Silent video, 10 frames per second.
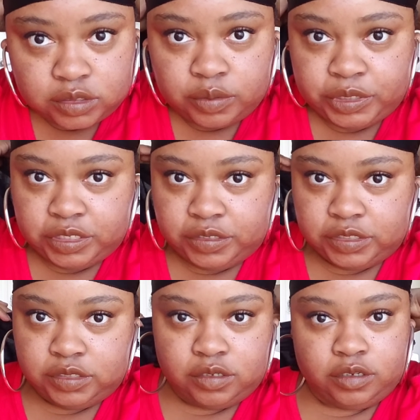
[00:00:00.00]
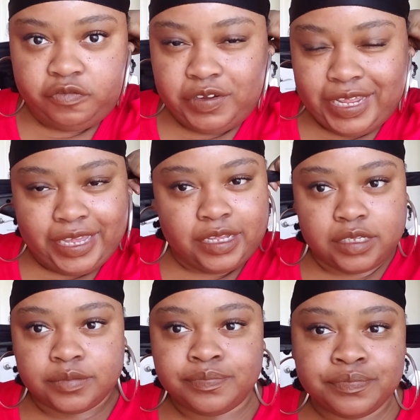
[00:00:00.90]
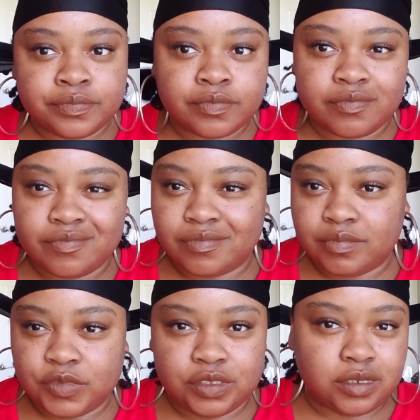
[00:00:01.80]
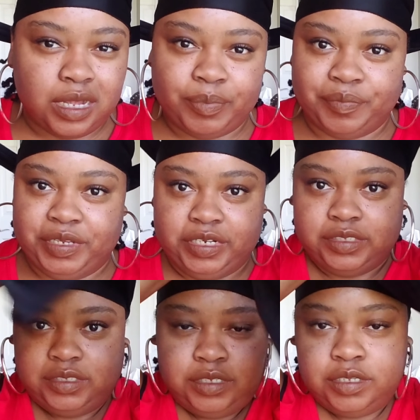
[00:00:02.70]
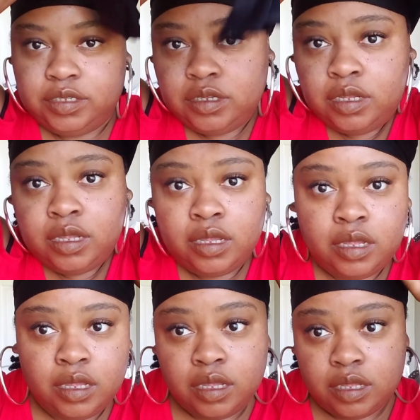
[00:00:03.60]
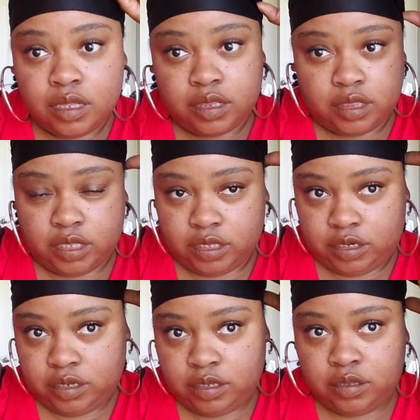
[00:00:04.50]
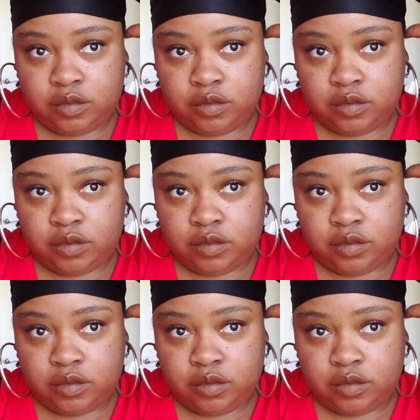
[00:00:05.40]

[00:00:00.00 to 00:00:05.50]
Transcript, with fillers: So I'm gonna leave this on for like a couple minutes. And then